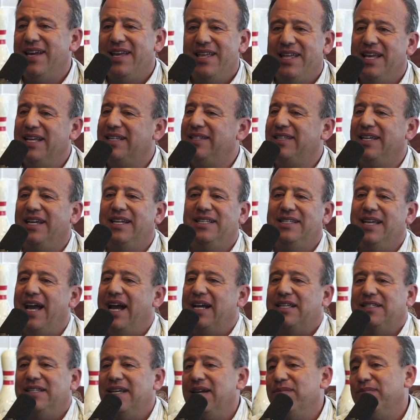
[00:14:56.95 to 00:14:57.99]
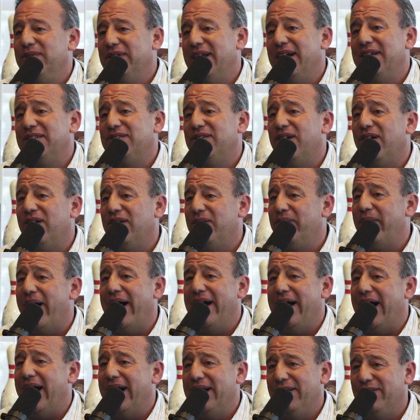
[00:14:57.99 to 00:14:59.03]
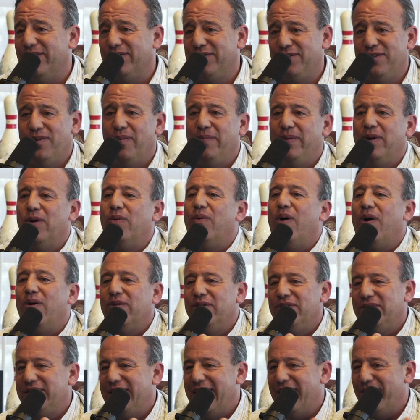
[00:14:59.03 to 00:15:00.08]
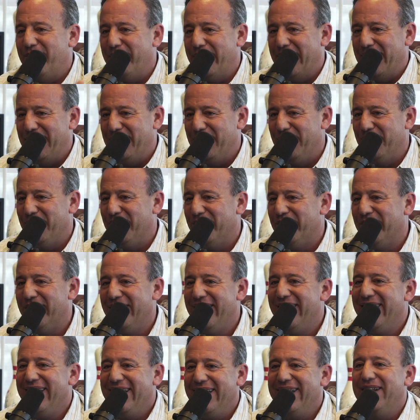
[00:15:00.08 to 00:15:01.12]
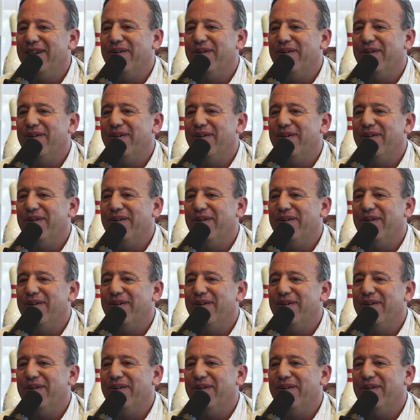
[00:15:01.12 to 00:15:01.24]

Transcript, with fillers: It's the exact same as I saw in my idols. You know, yeah. Bill Walton's down by you. Yeah, yeah. You